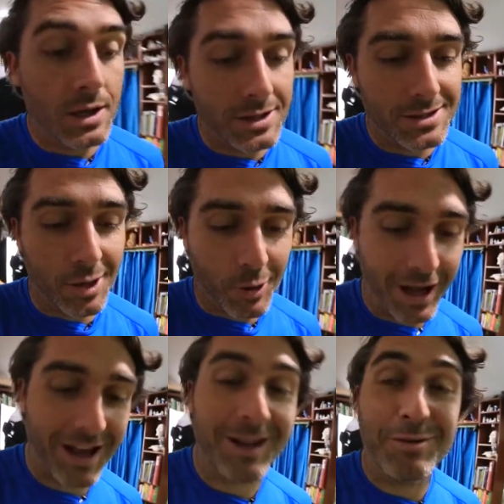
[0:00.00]
So,
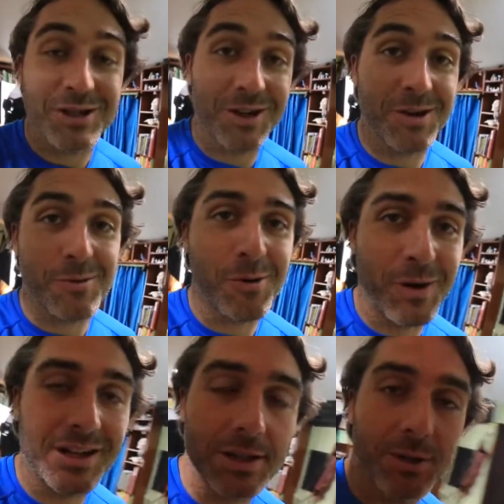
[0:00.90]
let me show you what
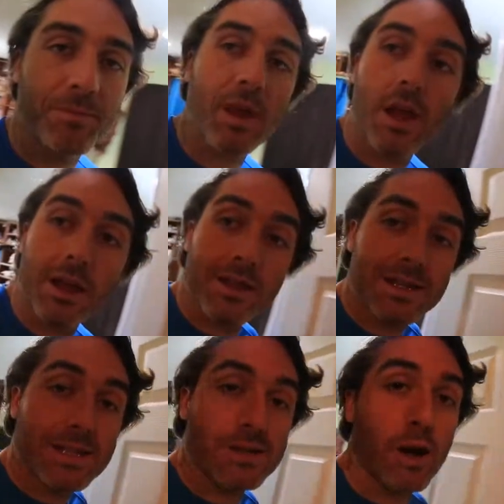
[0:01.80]
we do.
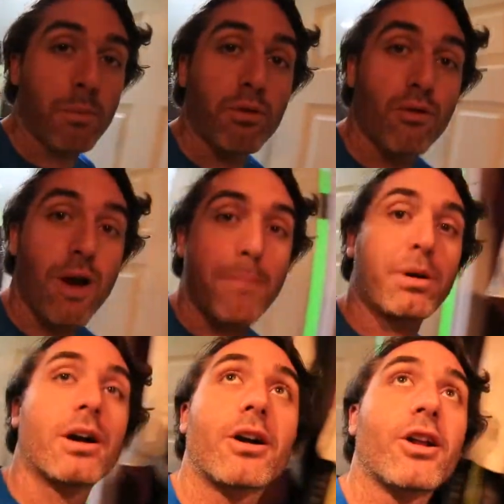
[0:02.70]
This is our prop
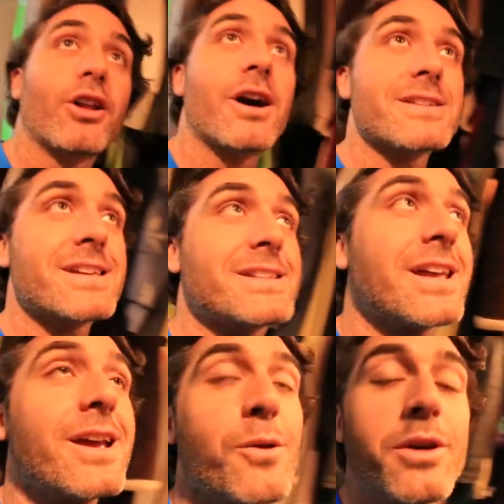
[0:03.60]

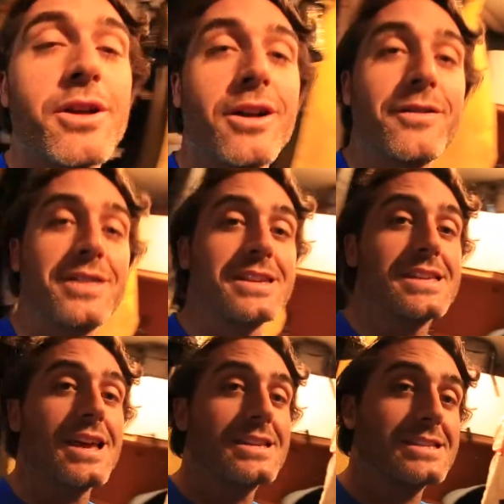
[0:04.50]
closet with all of
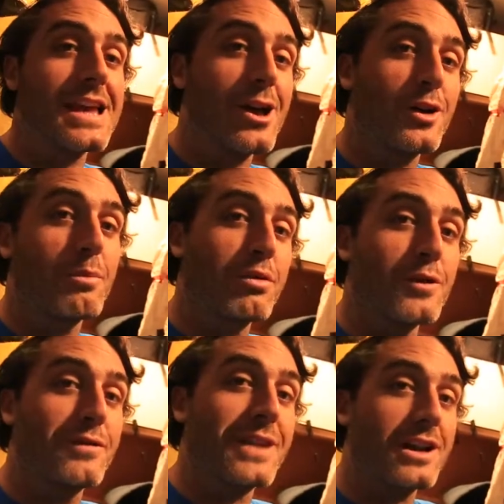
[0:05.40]
this
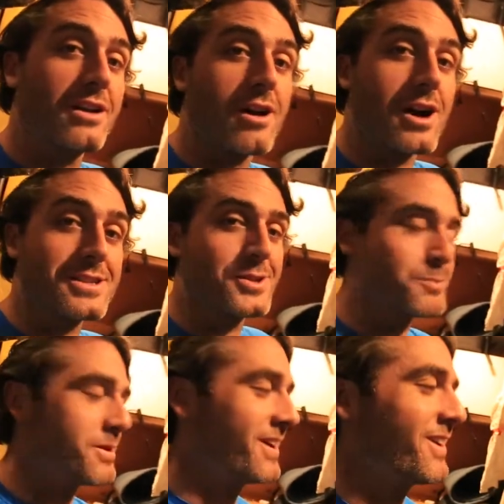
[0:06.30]
soundproofing
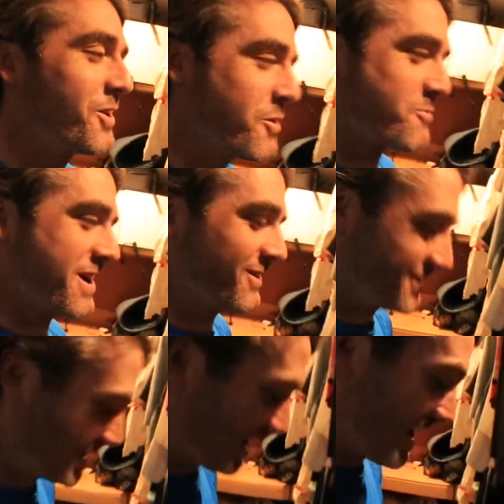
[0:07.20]
costume around.